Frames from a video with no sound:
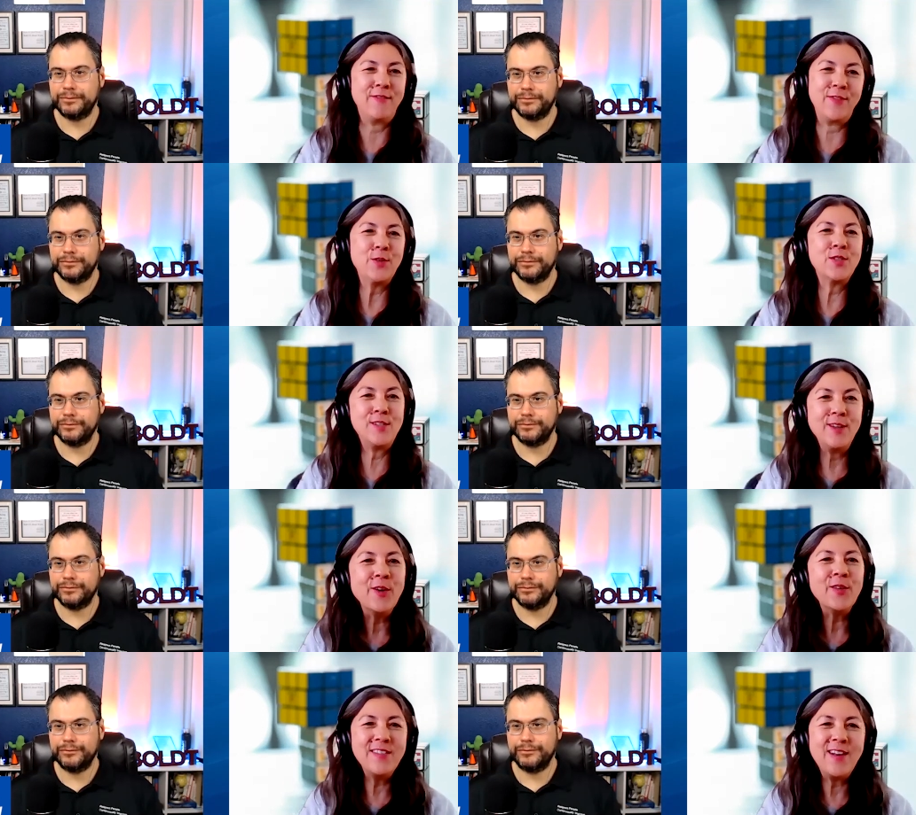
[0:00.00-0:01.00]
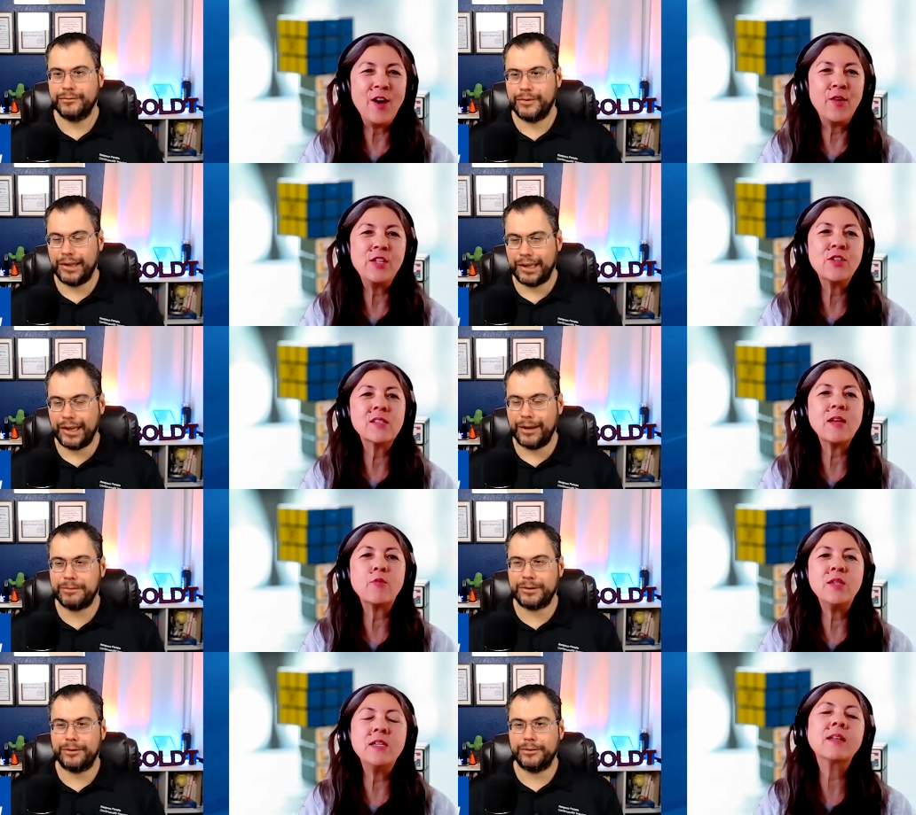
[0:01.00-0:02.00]
Speaker 1: of folks too. You know, it's just
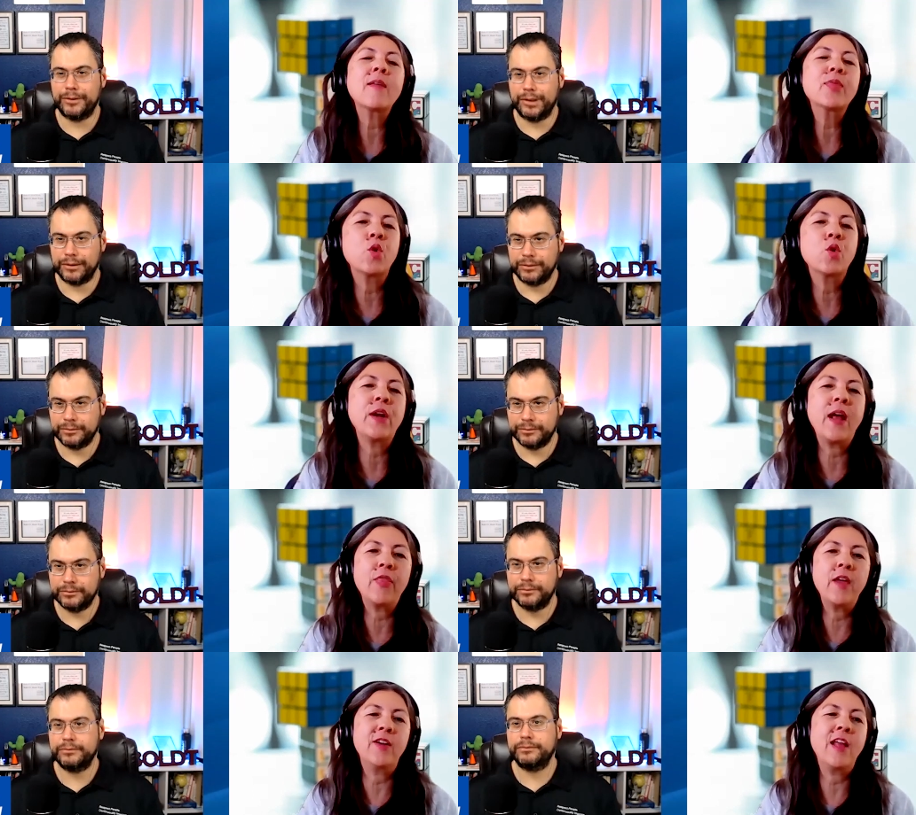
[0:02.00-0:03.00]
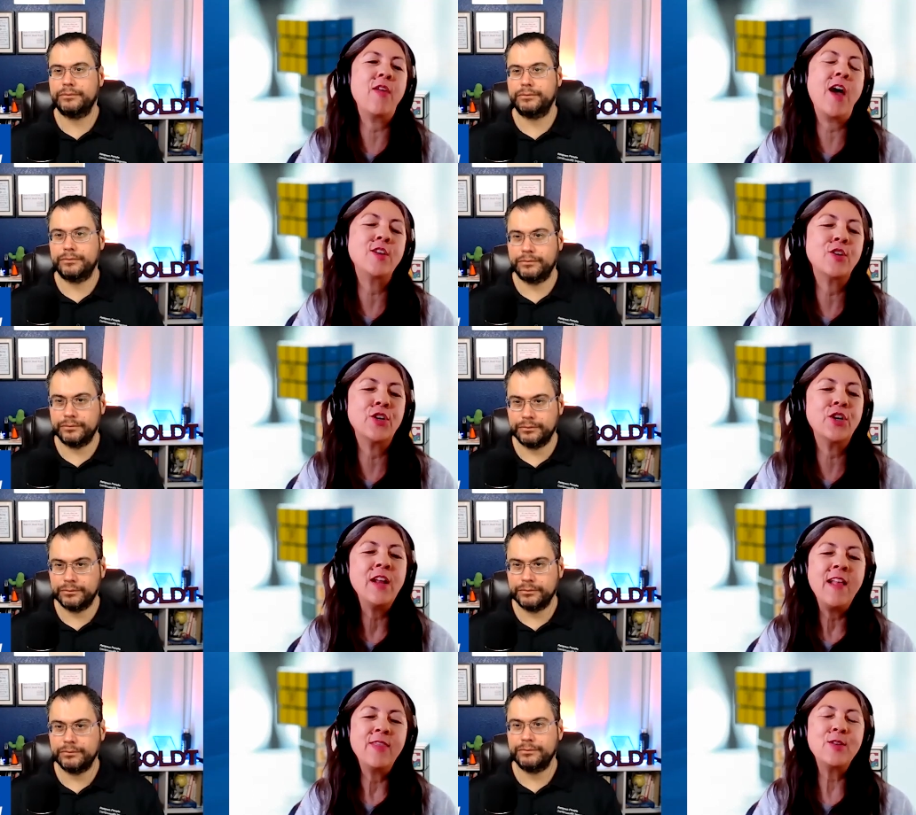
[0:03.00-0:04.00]
Absolutely. like we need to get the word out there. And I thought your
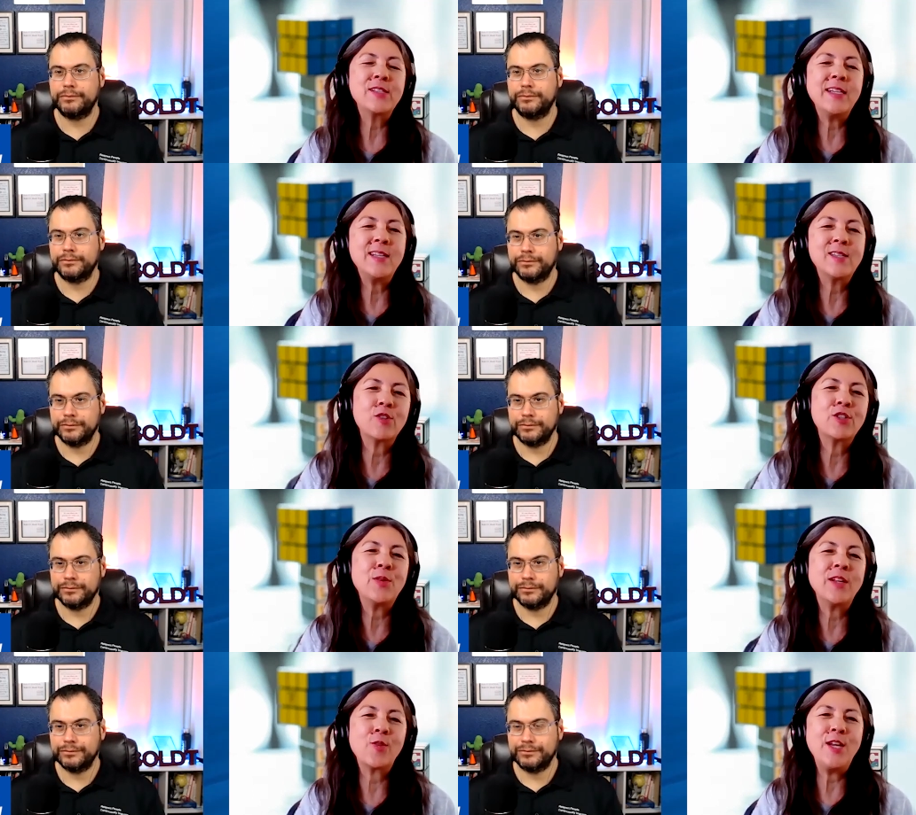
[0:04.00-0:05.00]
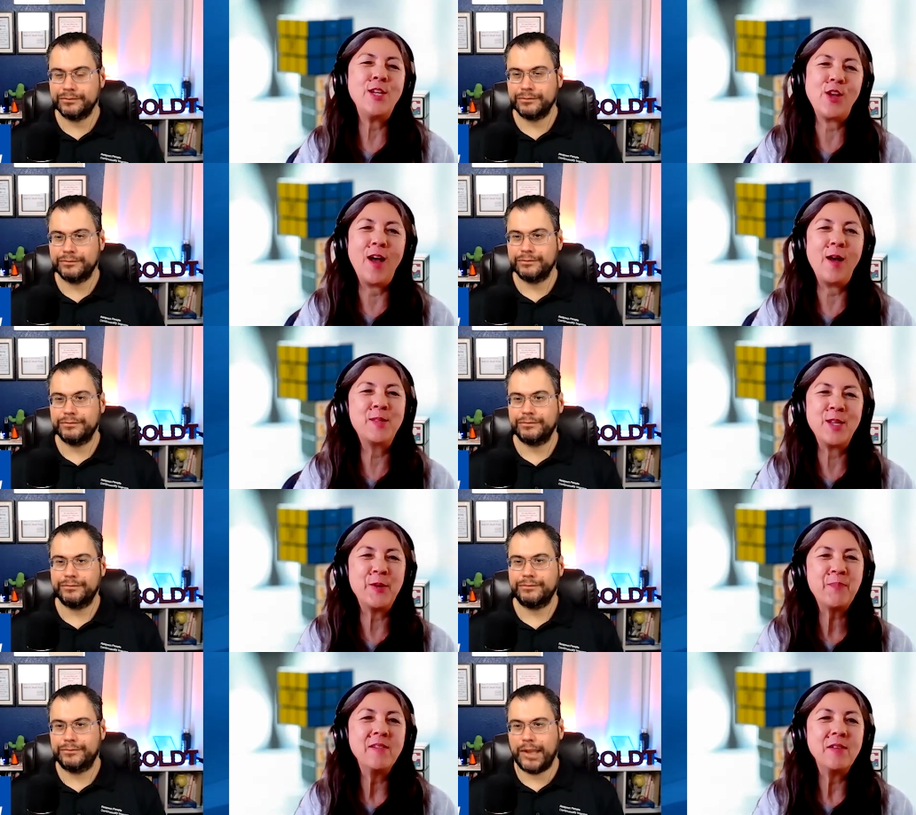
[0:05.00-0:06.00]
those ladies are doing a great job.
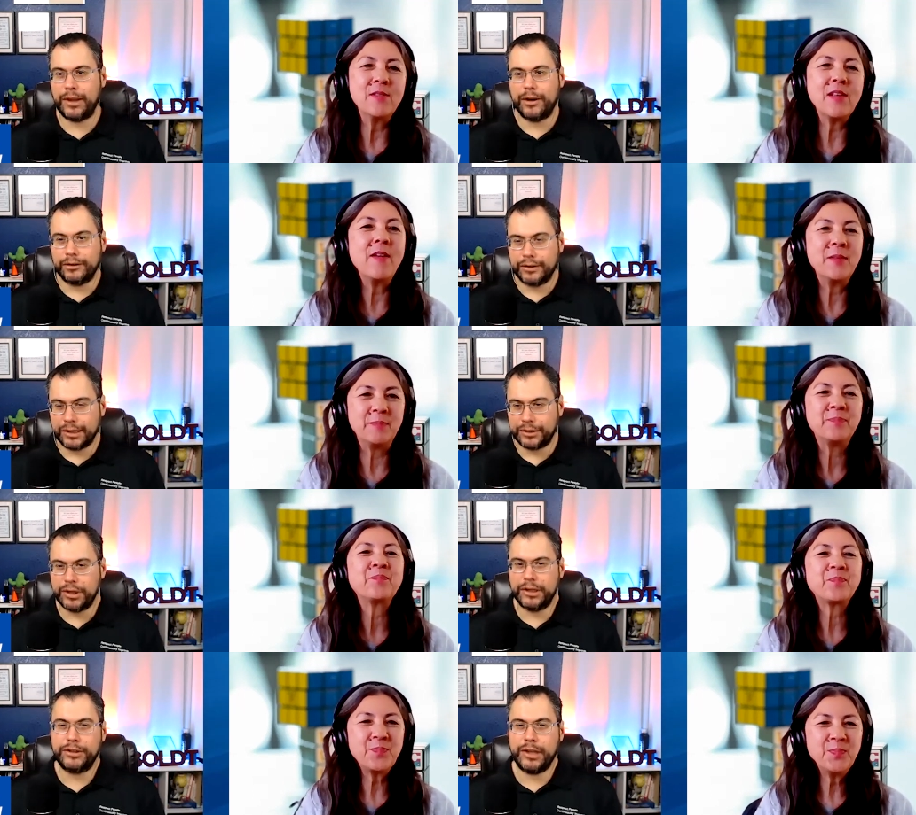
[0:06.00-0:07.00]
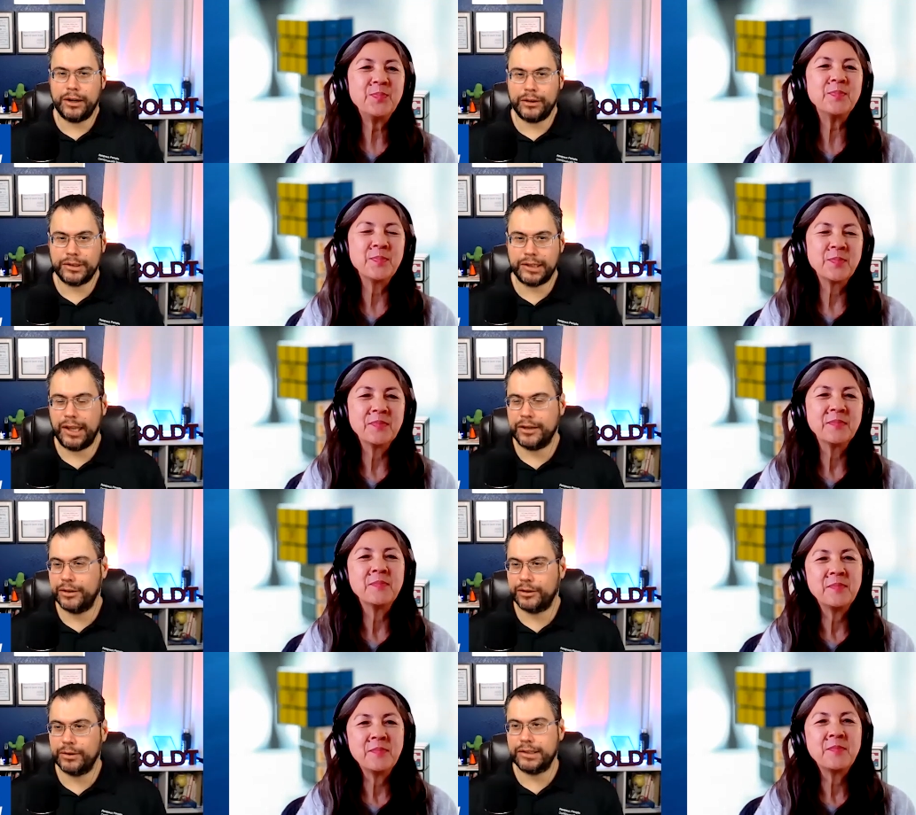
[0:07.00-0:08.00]
So
Speaker 2: they are. And uh, shout outs to
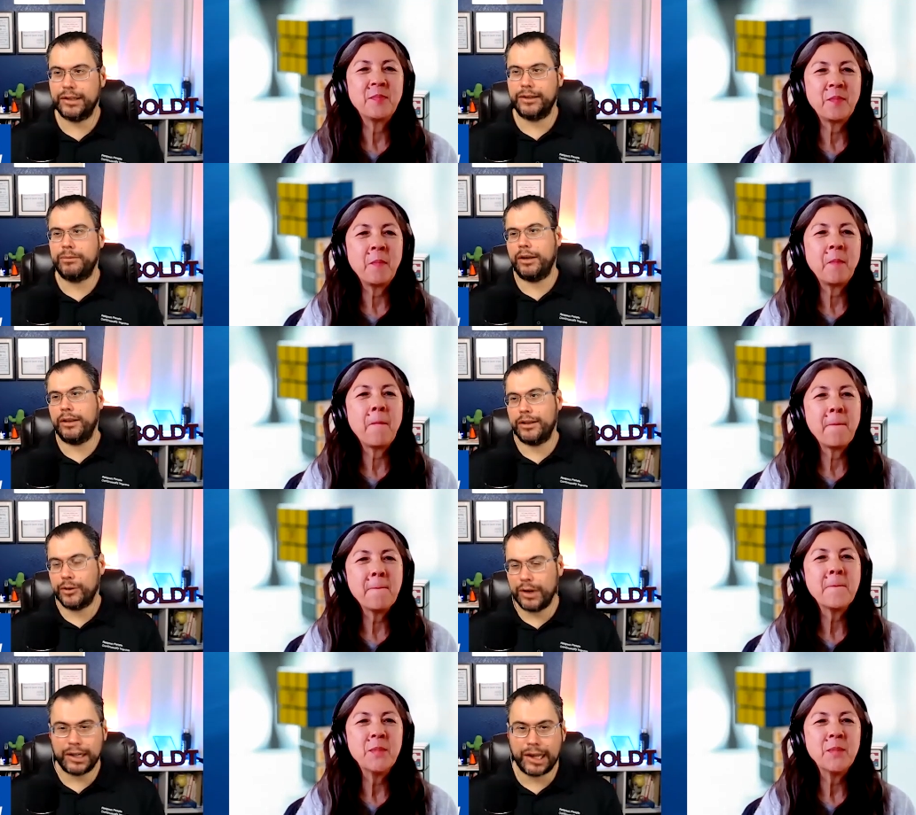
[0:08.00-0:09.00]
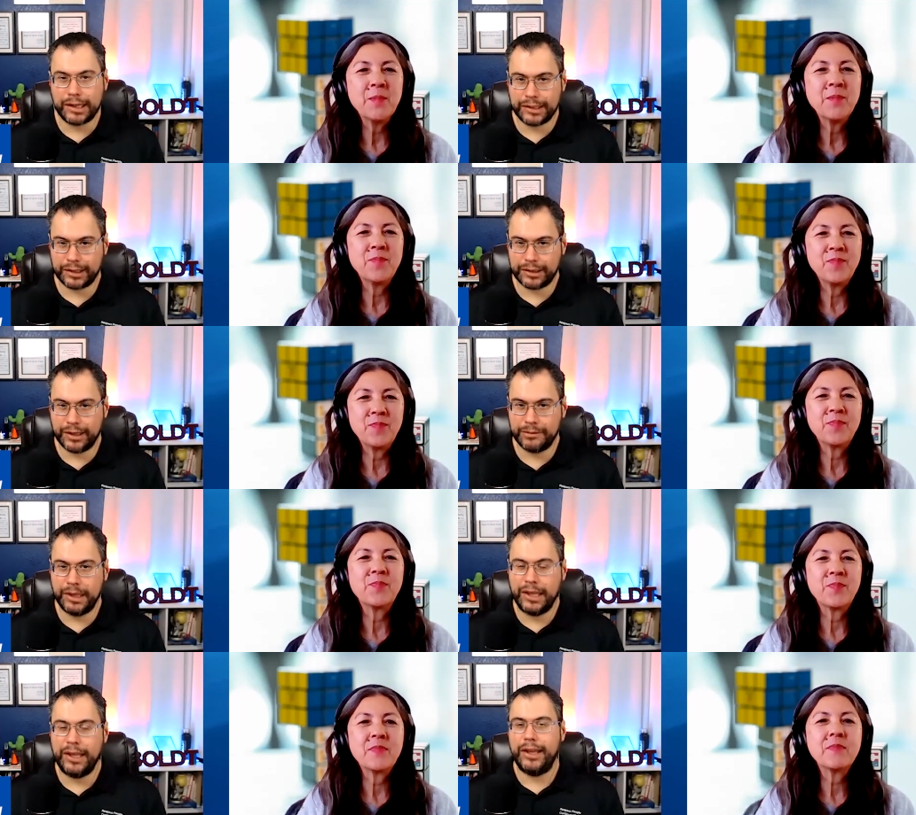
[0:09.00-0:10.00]
Angela Christy, Paulette. You need to contact them
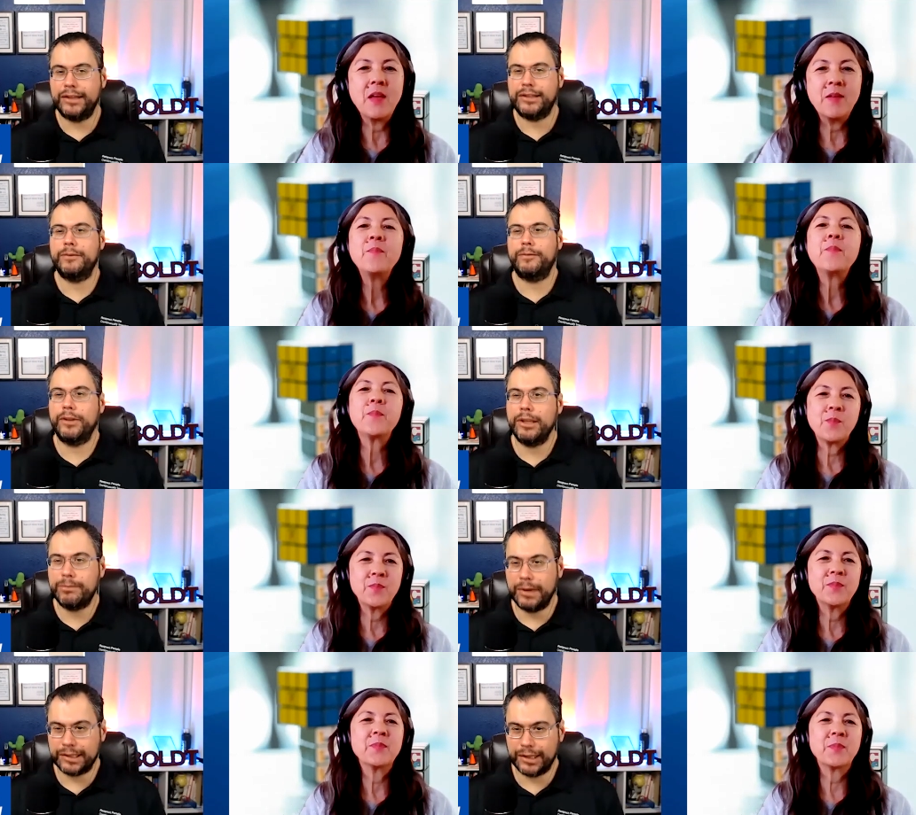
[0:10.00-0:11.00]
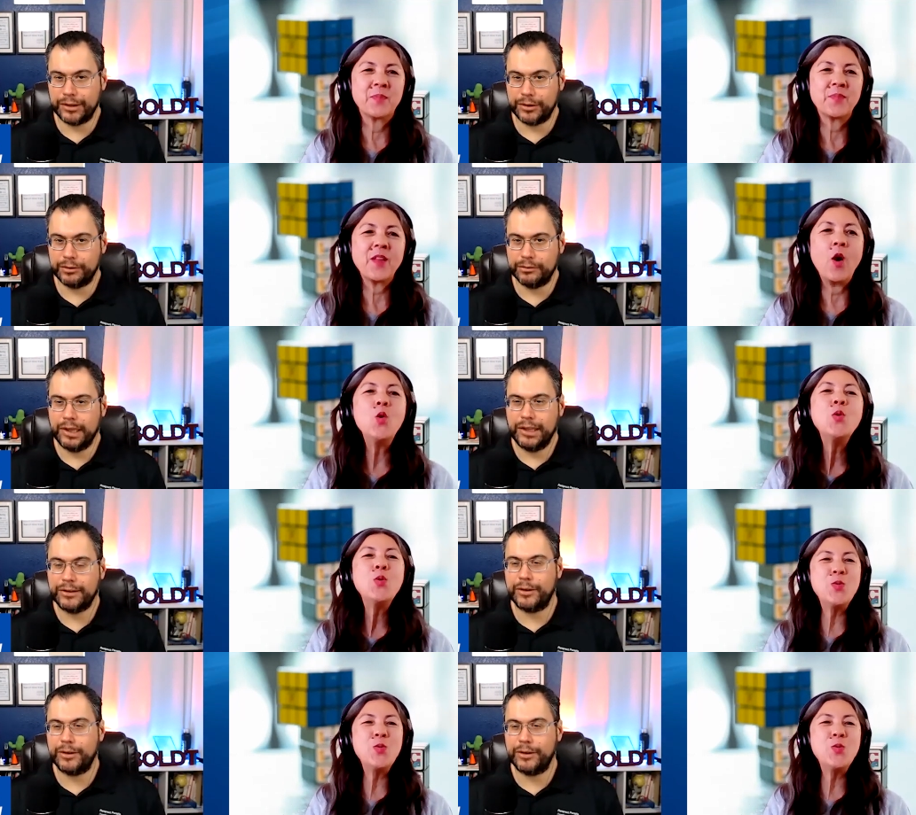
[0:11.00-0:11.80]
and tell them Felipe sent you, Ooh. so